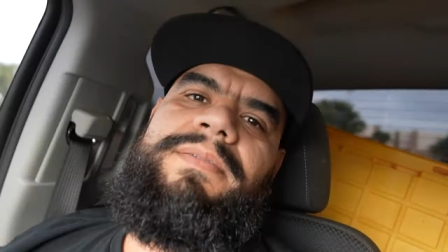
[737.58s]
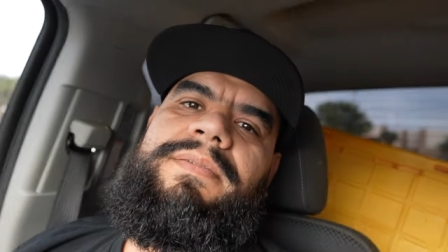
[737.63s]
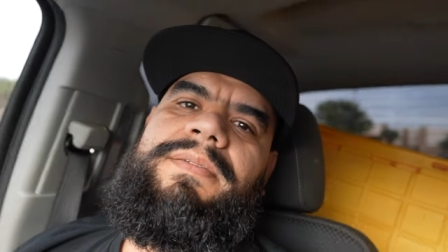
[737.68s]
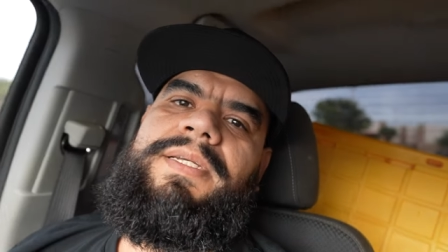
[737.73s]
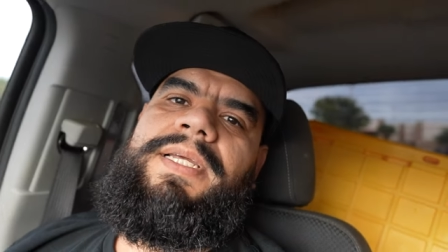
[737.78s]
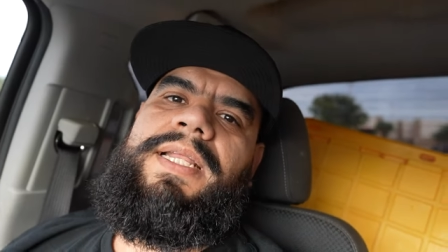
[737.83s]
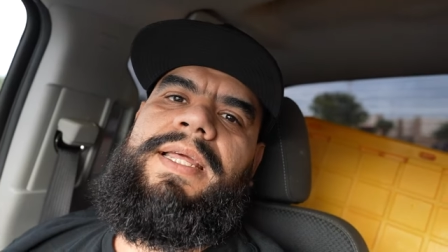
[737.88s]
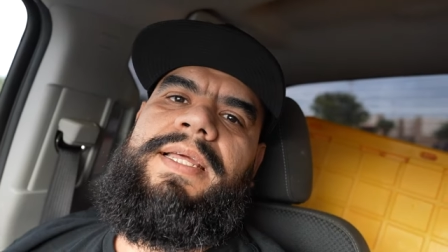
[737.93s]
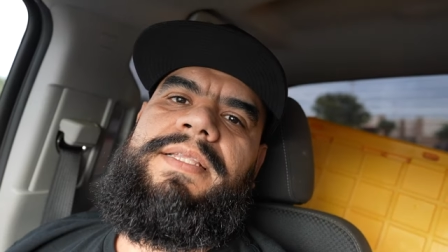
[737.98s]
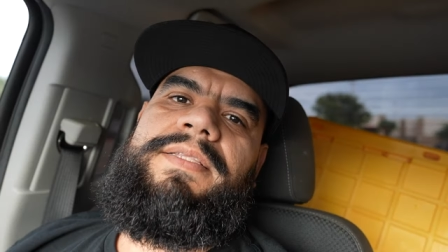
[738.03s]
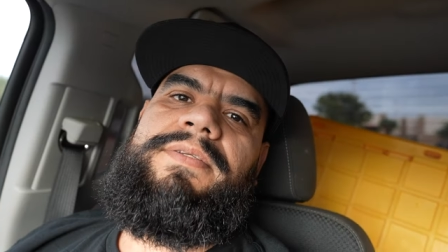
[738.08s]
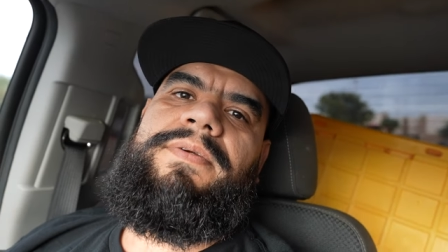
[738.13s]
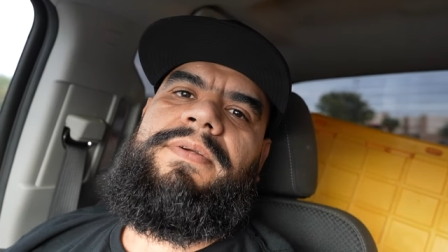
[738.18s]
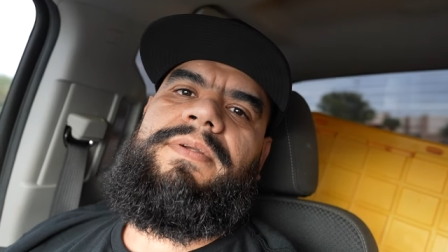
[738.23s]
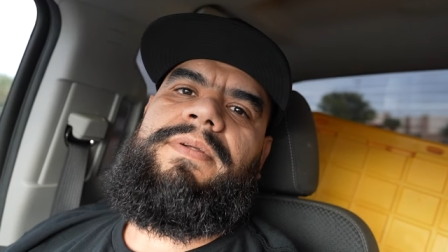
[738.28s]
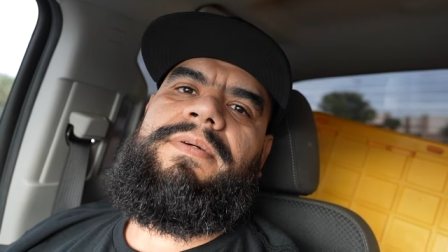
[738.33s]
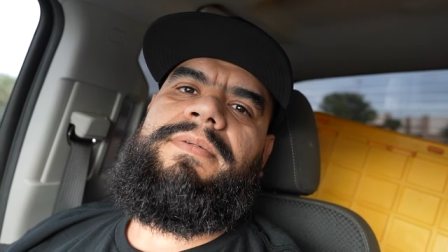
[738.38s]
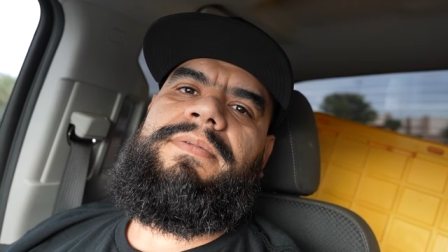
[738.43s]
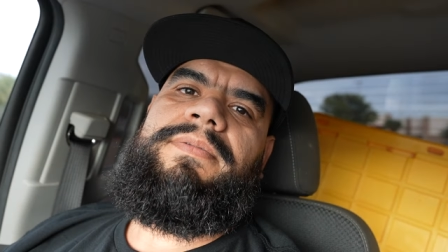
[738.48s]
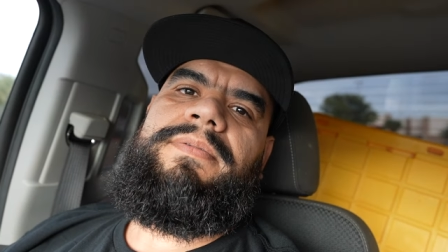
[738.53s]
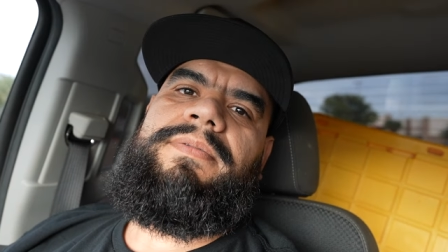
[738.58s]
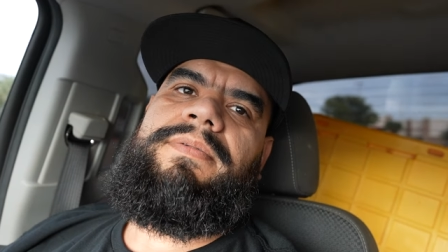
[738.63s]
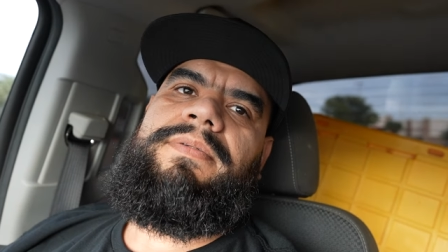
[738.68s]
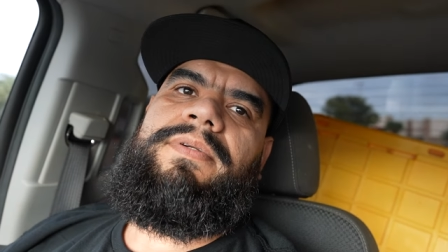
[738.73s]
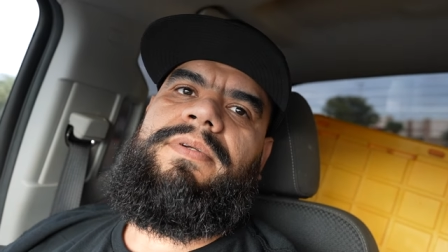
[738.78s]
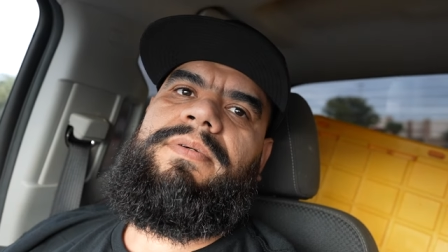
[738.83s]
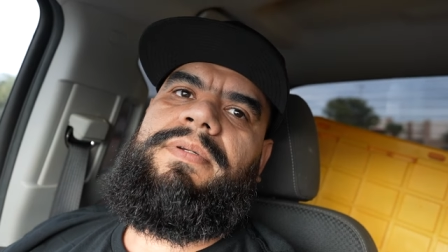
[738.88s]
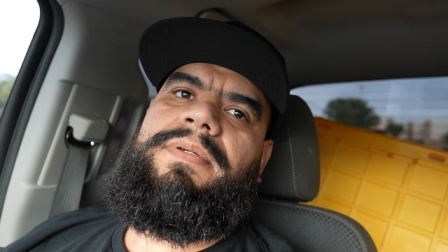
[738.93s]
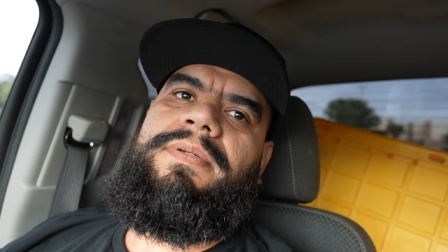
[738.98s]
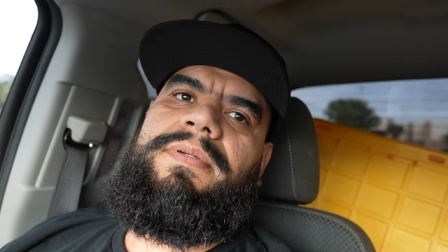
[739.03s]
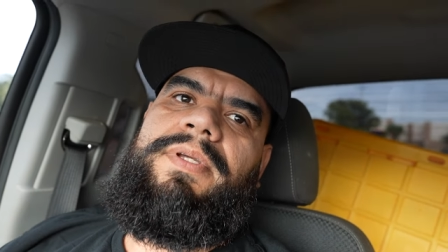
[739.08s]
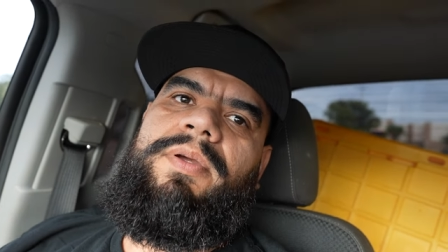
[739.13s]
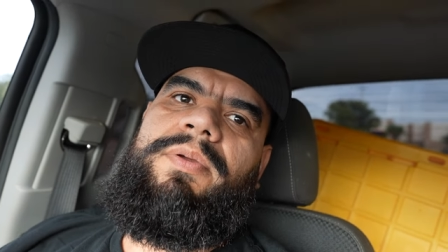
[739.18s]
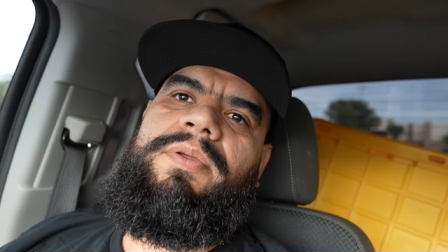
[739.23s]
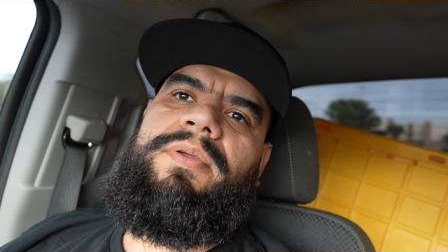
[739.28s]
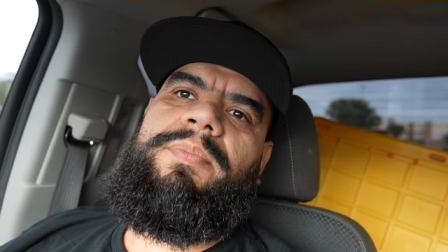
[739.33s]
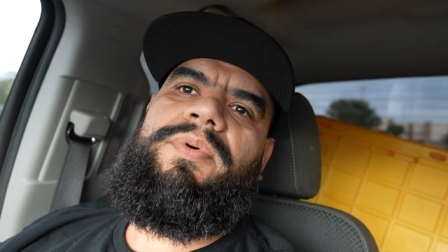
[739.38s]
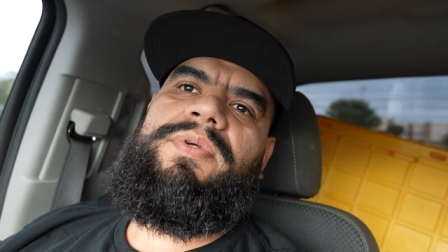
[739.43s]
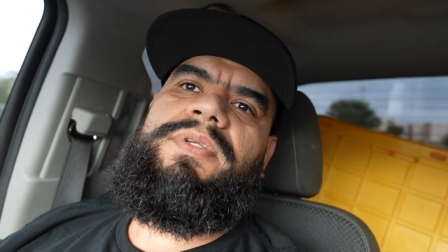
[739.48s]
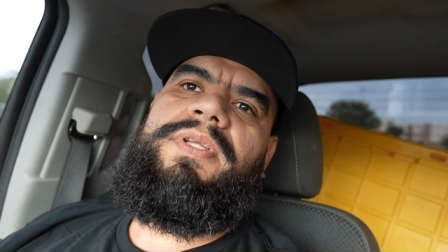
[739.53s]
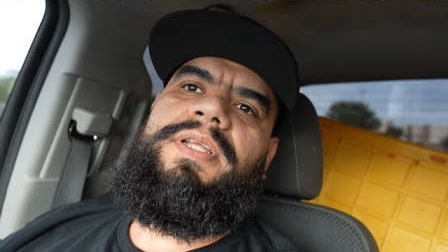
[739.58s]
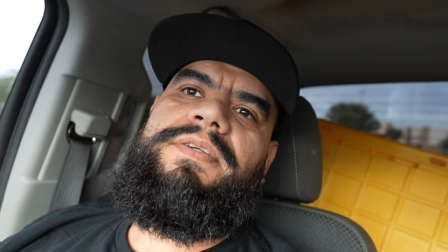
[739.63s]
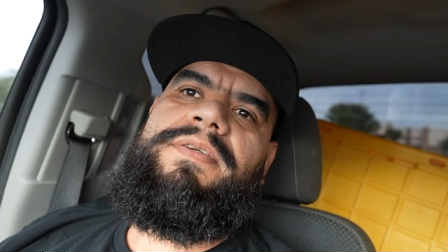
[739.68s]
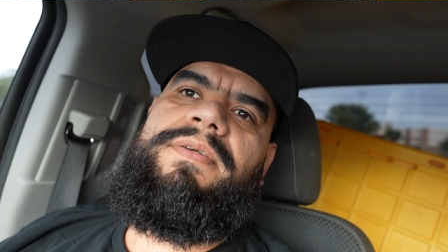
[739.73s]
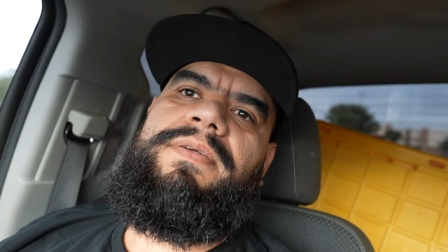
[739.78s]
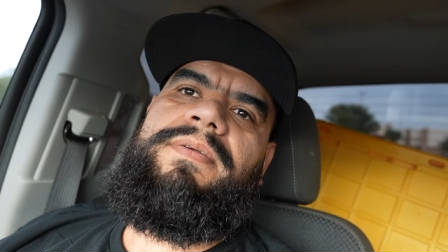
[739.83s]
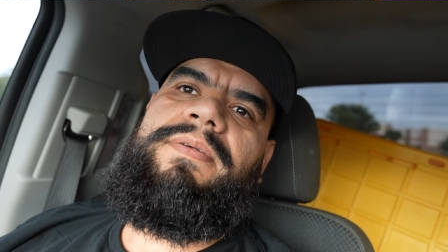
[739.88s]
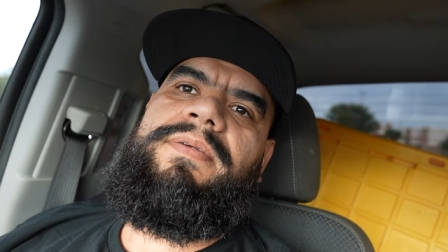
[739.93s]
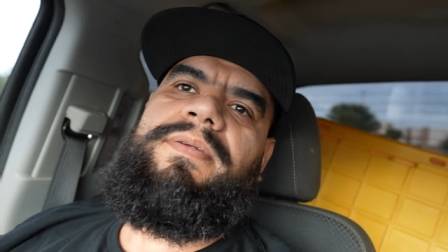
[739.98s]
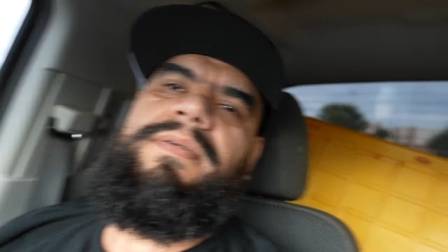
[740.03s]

¿Can I enter o no? No, ¿yo puedo enter?